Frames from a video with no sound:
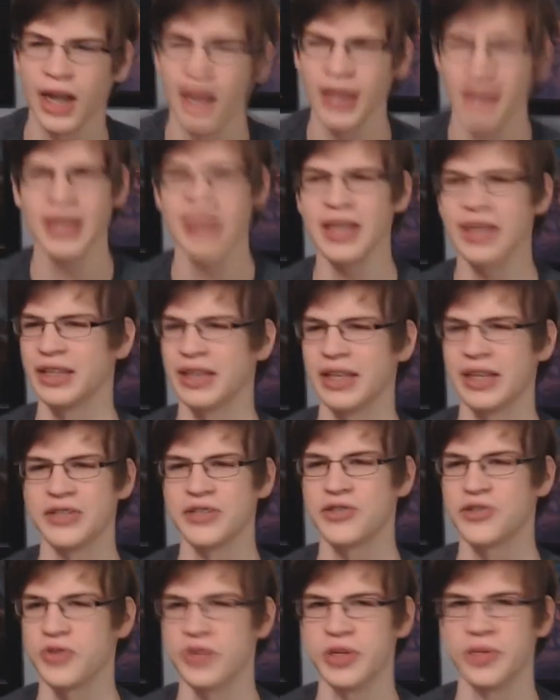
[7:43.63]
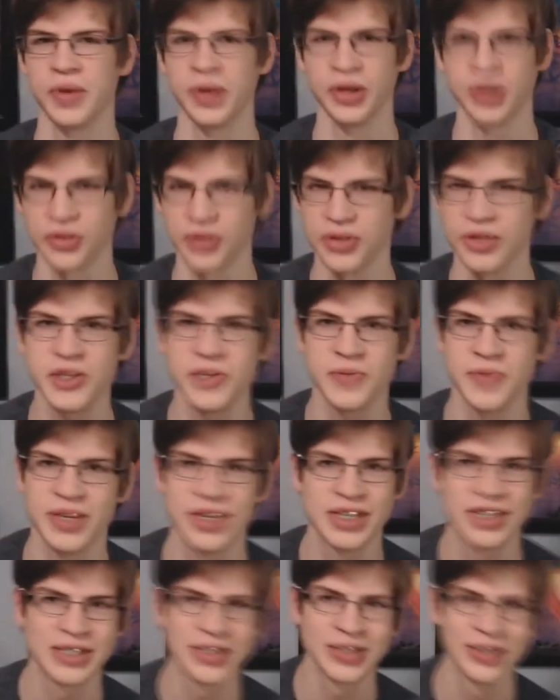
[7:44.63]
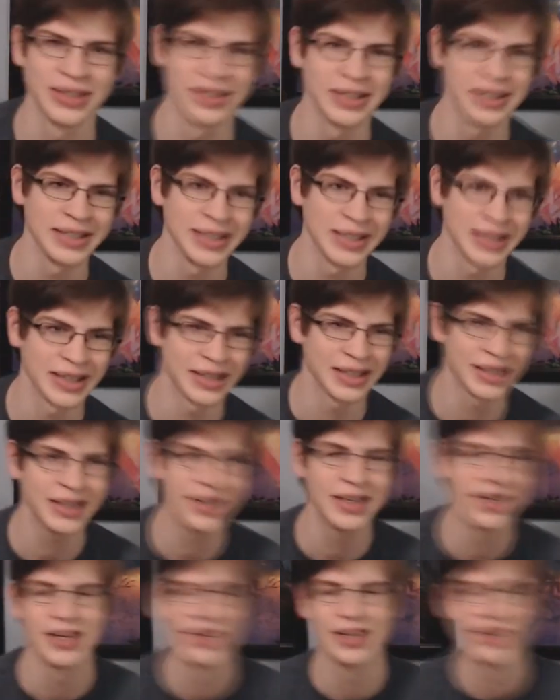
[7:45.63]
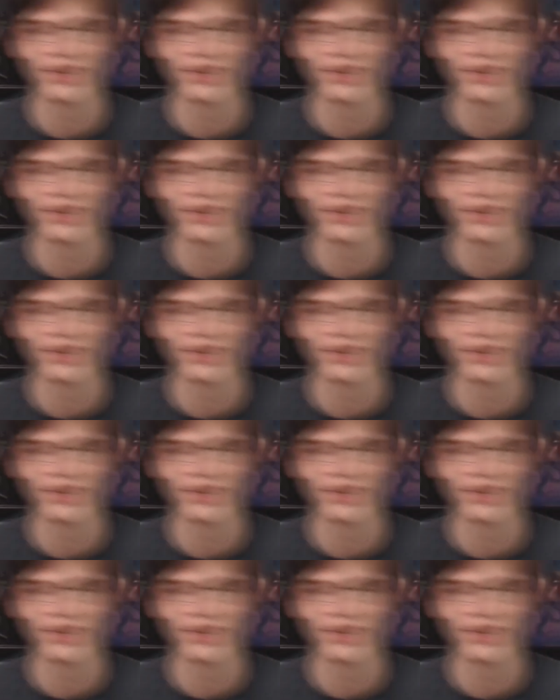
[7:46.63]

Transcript: I can't stream on Christmas or anything.